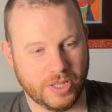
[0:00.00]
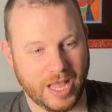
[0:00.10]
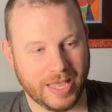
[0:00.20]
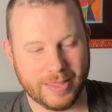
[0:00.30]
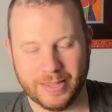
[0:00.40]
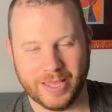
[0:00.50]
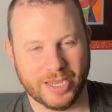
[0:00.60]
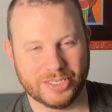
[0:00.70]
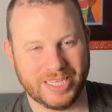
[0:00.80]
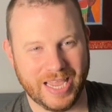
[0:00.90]
I think they
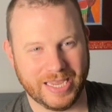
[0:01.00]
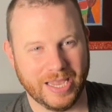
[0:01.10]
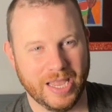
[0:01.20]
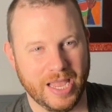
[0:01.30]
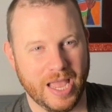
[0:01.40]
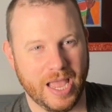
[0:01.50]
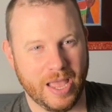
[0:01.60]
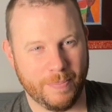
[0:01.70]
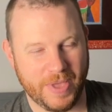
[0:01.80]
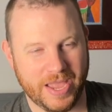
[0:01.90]
could take
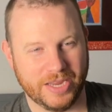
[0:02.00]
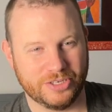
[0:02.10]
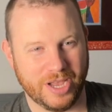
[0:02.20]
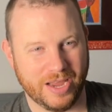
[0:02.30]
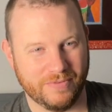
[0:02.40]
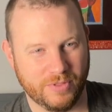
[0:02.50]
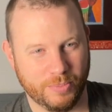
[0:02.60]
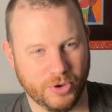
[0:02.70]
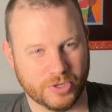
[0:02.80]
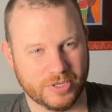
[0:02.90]
a page out of the
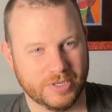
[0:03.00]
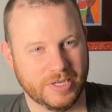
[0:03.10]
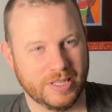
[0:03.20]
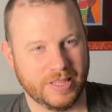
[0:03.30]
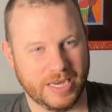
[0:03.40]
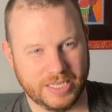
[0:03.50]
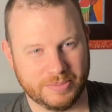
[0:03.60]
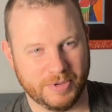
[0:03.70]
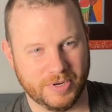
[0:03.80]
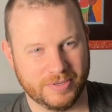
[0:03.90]
book that
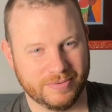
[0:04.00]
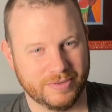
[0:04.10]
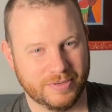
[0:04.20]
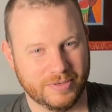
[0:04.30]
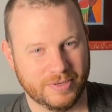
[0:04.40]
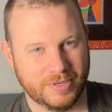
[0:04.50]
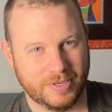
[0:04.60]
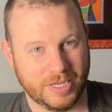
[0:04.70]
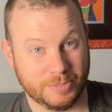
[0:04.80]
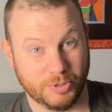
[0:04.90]
Eastman
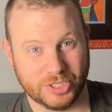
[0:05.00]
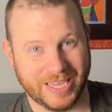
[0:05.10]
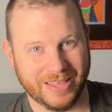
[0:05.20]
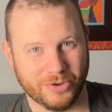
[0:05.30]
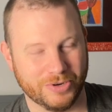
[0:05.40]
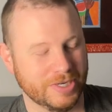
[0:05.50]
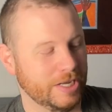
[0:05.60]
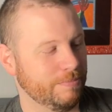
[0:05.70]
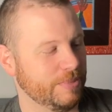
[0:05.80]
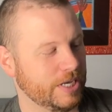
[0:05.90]
has put together.
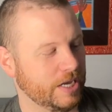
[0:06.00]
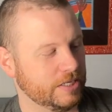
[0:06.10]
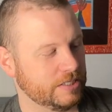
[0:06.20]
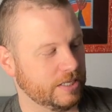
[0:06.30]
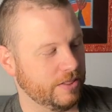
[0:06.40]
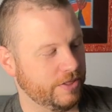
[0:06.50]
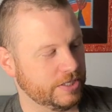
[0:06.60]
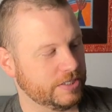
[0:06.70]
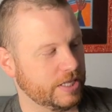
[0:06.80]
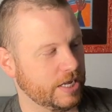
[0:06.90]
Because
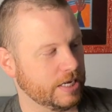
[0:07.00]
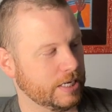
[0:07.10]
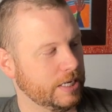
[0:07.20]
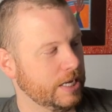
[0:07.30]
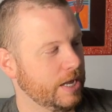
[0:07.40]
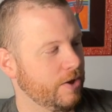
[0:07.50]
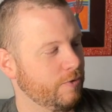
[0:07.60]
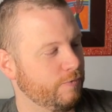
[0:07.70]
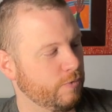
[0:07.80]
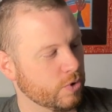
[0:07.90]
this thing,
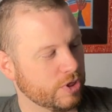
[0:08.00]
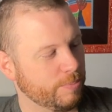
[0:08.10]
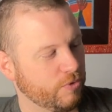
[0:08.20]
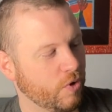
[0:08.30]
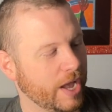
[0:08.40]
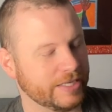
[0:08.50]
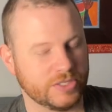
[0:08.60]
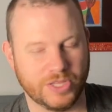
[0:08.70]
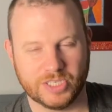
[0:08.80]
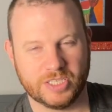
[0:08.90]
for the price,
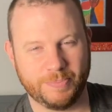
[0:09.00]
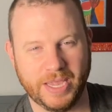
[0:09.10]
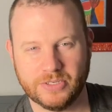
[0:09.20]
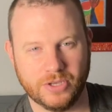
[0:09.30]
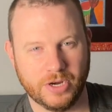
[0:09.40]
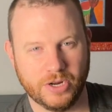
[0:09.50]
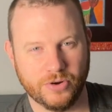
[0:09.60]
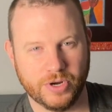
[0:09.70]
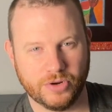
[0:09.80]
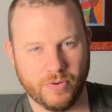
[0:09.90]
the specs on it
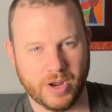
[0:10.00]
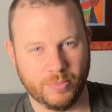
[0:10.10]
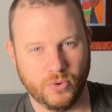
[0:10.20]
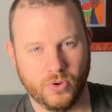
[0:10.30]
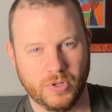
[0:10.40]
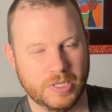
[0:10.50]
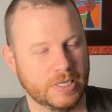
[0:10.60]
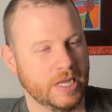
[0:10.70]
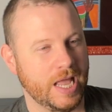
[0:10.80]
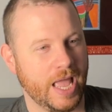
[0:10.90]
are incredible,
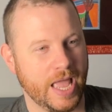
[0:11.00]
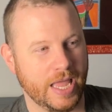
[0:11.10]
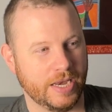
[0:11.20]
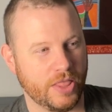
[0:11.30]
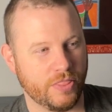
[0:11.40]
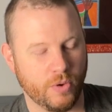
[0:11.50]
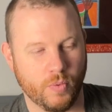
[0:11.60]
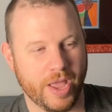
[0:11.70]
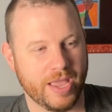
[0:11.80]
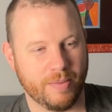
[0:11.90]
and the
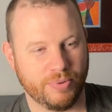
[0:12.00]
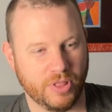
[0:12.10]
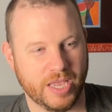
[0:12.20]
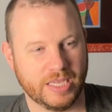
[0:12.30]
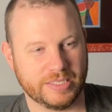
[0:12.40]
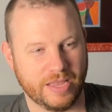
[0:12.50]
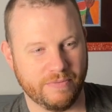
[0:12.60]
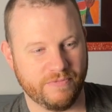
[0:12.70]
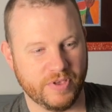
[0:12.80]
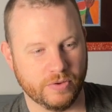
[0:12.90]
way it plays
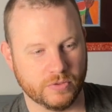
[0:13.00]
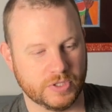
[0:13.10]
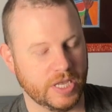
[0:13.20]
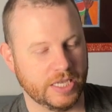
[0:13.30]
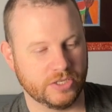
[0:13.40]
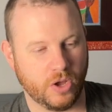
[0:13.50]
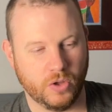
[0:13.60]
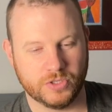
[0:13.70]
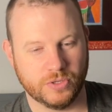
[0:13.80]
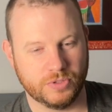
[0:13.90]
and feels is
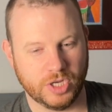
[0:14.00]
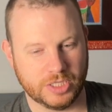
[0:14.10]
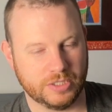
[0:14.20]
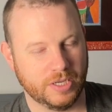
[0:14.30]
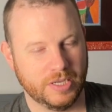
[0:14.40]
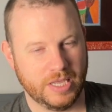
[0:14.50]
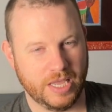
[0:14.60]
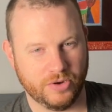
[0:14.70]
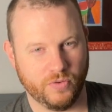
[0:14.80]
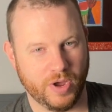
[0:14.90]
also just
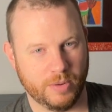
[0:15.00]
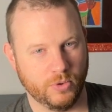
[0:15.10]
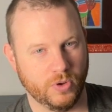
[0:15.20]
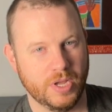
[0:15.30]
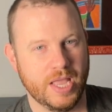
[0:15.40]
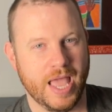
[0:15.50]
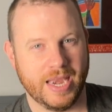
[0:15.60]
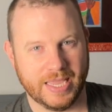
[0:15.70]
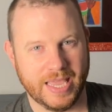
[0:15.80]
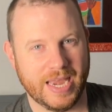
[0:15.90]
incredible. And
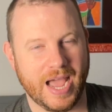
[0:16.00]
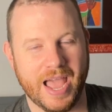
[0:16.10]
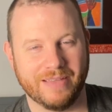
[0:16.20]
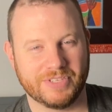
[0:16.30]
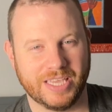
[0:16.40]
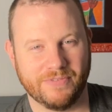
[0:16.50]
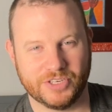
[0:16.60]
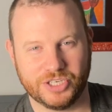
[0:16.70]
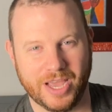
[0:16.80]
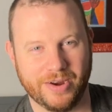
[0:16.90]
again, I have to give a
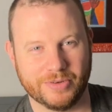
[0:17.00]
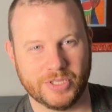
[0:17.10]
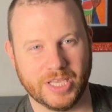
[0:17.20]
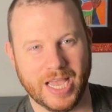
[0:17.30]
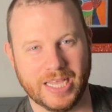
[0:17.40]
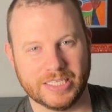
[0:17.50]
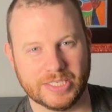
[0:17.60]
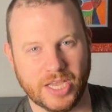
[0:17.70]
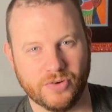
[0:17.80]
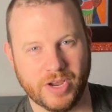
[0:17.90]
shout out to the guys at
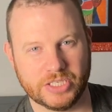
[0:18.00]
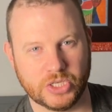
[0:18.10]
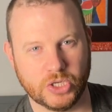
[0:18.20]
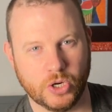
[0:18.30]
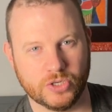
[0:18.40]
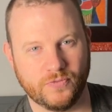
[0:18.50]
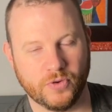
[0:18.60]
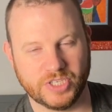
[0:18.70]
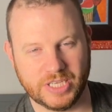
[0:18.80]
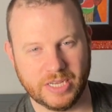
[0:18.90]
Sunrise Guitars for
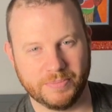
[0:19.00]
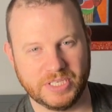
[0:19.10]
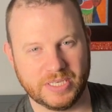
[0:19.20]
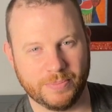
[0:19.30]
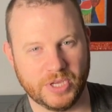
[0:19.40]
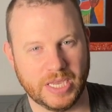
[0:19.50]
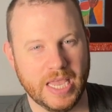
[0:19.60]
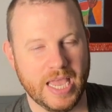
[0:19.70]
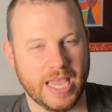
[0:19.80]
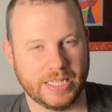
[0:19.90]
sending me something
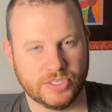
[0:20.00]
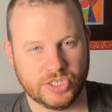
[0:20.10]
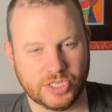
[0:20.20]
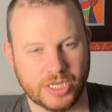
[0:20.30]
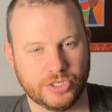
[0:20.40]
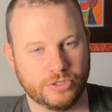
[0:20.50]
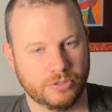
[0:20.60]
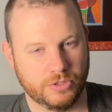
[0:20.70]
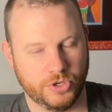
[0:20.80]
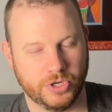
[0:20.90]
in such
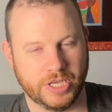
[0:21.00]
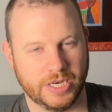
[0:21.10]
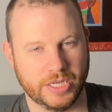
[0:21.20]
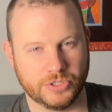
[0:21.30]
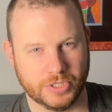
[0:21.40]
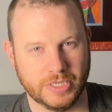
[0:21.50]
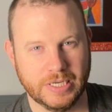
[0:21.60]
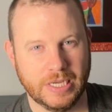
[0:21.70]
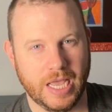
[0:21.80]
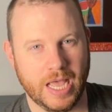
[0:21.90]
good condition
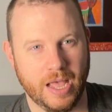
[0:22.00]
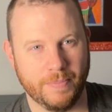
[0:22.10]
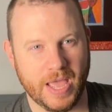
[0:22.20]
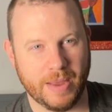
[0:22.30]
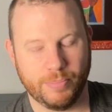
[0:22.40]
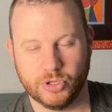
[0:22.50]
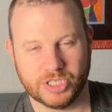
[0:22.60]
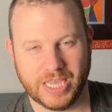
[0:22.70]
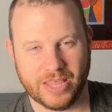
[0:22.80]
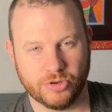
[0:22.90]
and put
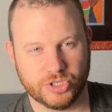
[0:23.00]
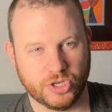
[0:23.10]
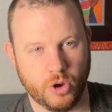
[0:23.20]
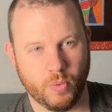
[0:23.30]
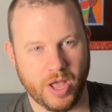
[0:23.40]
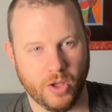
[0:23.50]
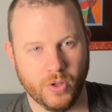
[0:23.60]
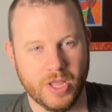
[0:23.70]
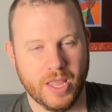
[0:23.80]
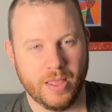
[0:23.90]
together so well.
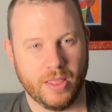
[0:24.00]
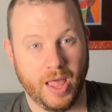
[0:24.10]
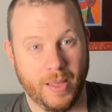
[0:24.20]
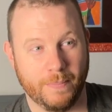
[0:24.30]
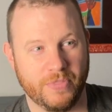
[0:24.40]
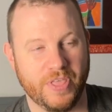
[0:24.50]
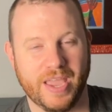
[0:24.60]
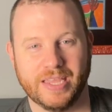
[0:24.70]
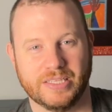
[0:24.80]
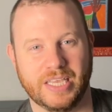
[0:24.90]

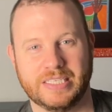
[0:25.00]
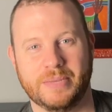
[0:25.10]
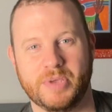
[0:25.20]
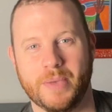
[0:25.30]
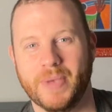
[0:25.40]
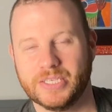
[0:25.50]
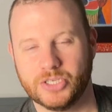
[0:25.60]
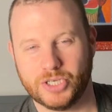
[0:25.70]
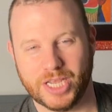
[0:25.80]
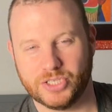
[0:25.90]
They sent me a
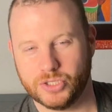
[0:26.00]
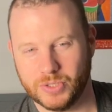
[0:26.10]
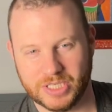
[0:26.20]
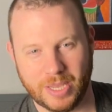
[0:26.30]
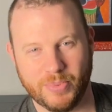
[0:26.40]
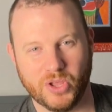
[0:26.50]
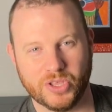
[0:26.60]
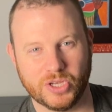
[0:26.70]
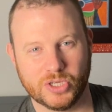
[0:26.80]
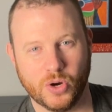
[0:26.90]
message as soon as I bought the
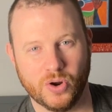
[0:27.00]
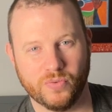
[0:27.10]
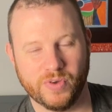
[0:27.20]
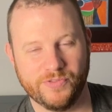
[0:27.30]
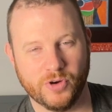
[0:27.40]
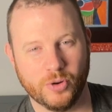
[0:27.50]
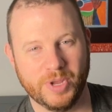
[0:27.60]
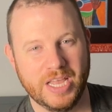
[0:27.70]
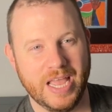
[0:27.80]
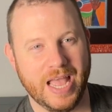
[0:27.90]
guitar on
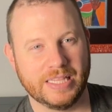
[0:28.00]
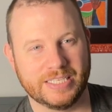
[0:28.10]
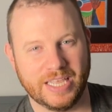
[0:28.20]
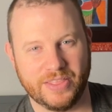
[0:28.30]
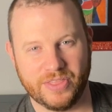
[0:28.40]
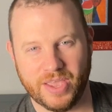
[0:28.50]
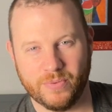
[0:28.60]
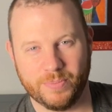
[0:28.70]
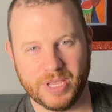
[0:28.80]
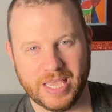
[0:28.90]
Reverb and said that they
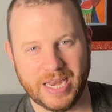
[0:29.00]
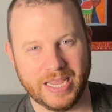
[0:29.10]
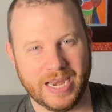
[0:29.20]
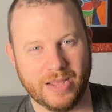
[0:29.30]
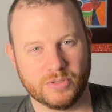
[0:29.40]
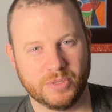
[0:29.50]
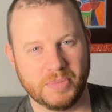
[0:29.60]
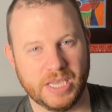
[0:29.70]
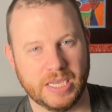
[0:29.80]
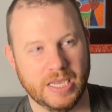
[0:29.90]
would be getting it out to
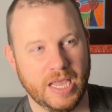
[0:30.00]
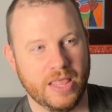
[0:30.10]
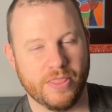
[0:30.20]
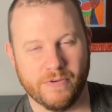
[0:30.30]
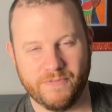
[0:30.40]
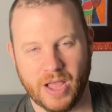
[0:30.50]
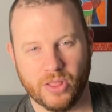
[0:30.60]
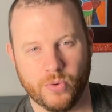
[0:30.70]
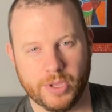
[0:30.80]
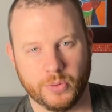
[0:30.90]
me the
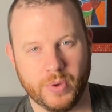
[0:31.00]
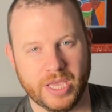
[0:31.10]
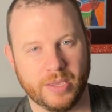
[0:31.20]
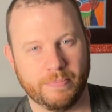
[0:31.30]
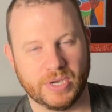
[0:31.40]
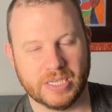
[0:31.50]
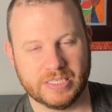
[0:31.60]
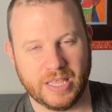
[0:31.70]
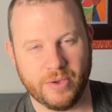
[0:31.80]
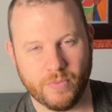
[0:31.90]
following week because
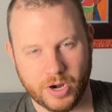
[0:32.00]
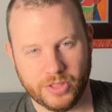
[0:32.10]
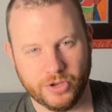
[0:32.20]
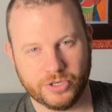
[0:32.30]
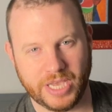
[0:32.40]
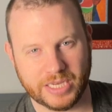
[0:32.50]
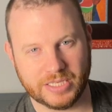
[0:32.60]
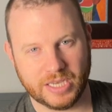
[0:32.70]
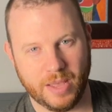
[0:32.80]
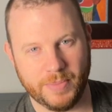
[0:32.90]
they wanted their tech to
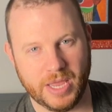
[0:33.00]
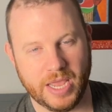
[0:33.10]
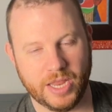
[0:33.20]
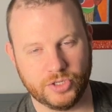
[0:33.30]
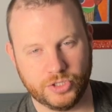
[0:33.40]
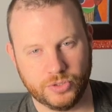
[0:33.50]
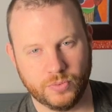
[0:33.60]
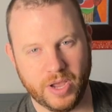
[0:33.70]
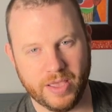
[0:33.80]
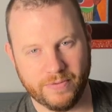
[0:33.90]
come in and
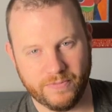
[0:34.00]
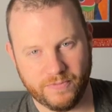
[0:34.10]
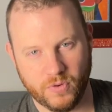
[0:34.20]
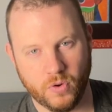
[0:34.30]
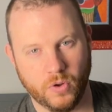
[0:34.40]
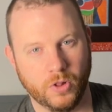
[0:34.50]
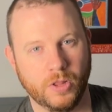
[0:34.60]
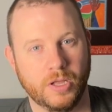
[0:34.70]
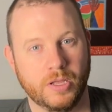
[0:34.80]
do a full